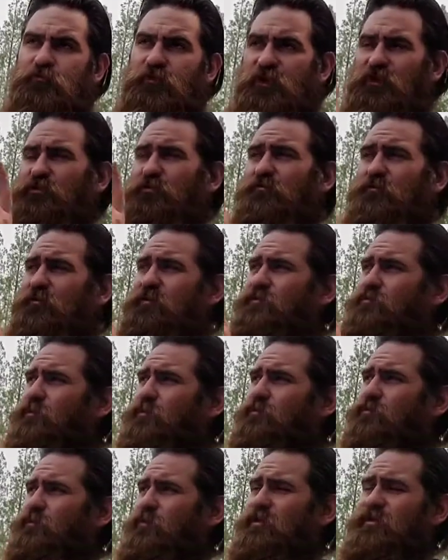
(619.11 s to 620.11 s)
And the first
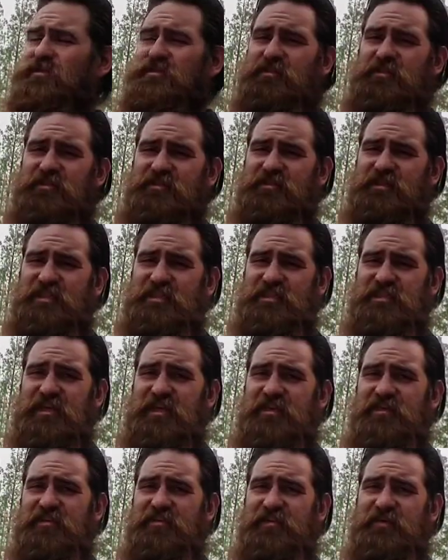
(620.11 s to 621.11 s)
one was the
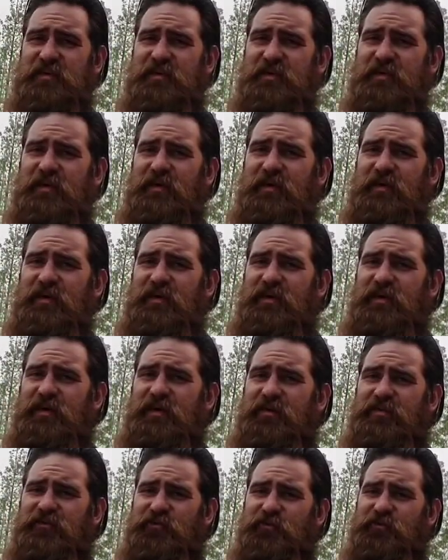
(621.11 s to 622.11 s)
scent.
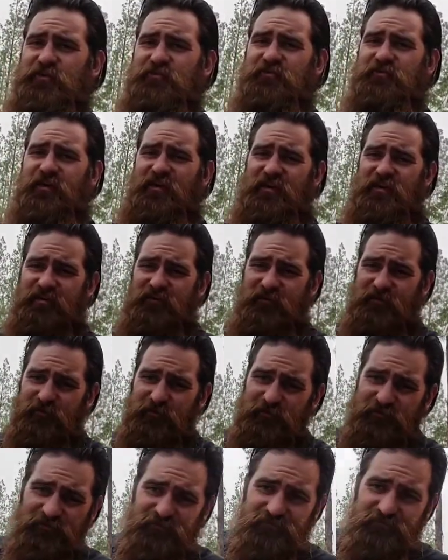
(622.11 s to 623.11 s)
So the scent
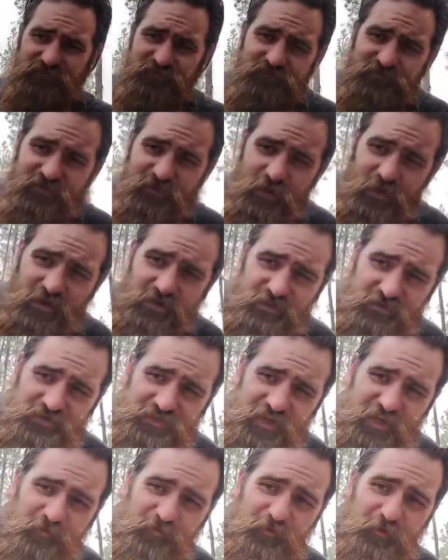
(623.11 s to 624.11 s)
on the
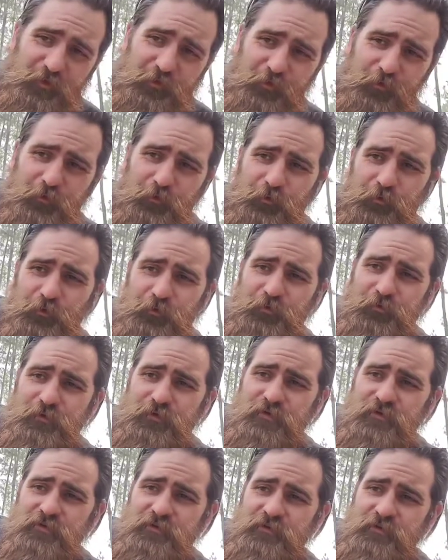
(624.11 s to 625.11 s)
shampoo
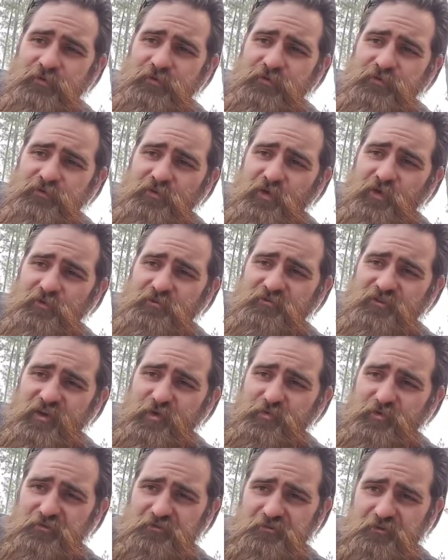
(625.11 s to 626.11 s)
is called
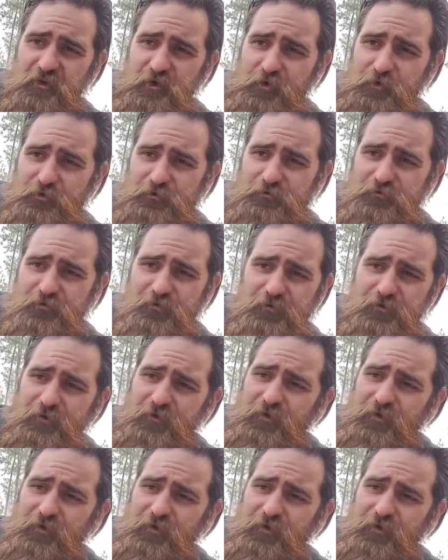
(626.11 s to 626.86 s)
Cypress Coast.